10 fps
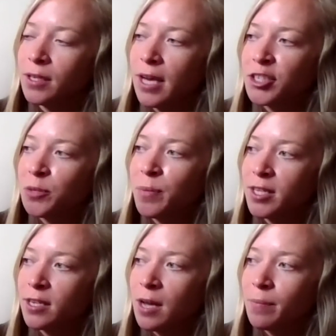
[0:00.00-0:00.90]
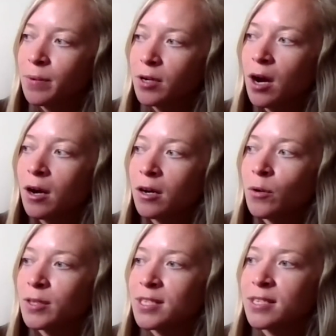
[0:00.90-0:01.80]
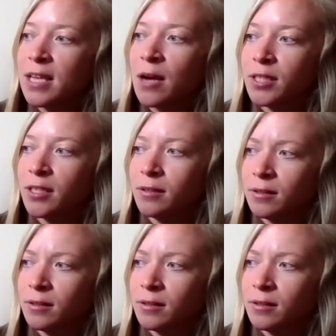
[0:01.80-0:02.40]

As she picked it up, car horns sounded.